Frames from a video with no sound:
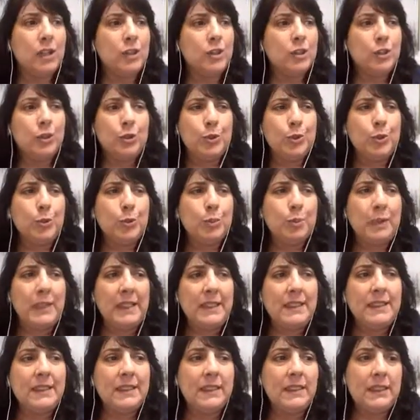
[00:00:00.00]
so
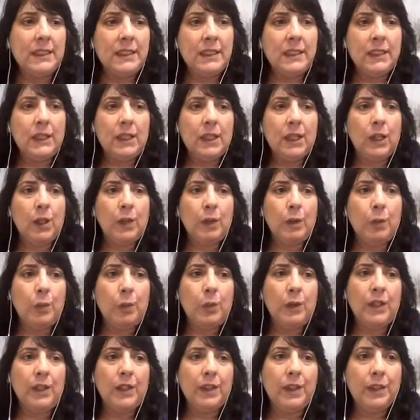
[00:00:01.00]
basically
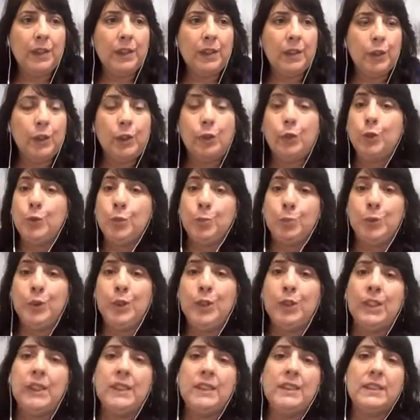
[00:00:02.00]
with the group
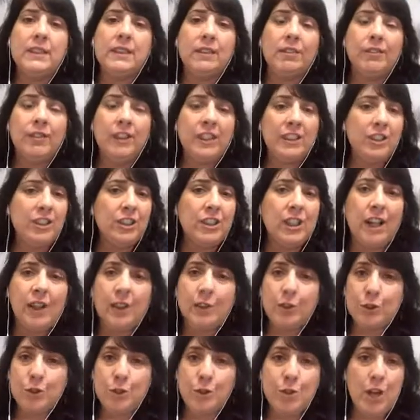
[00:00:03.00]
book, it's fleshing
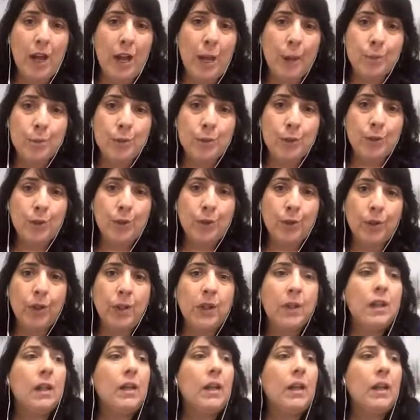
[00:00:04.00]
out your chapter.